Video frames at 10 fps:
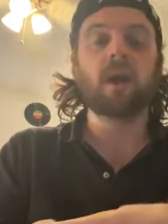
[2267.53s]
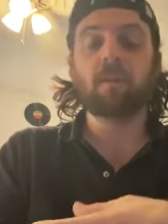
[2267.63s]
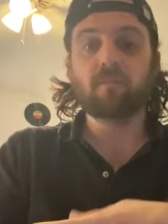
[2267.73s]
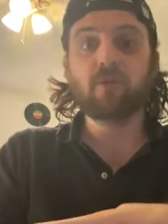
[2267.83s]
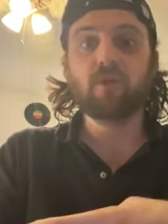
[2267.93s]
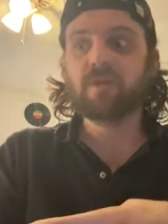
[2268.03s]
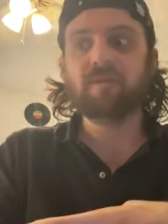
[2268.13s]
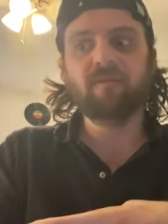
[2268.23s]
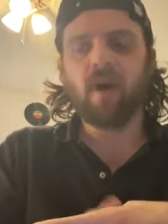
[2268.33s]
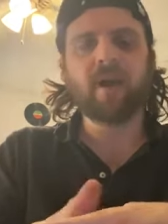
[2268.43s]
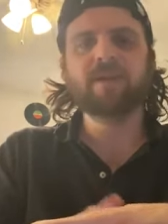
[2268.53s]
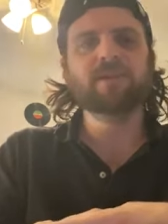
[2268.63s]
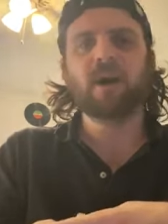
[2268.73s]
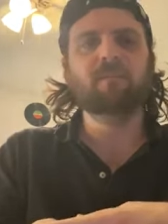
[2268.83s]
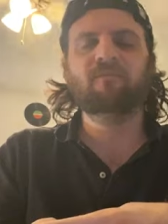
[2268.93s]
I'm literally fucking
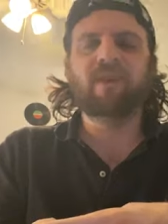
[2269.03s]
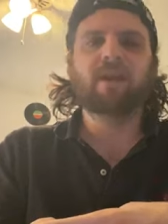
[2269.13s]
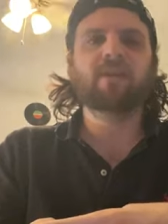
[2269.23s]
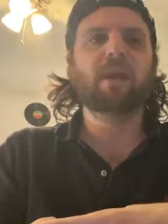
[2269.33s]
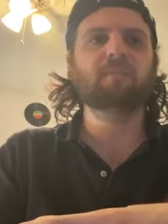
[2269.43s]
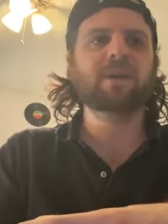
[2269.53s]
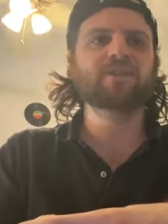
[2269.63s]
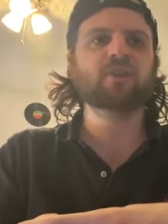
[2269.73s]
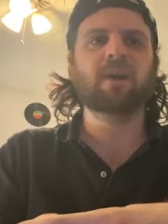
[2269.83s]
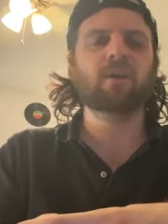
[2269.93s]
dumbfounded. I'm pissed off.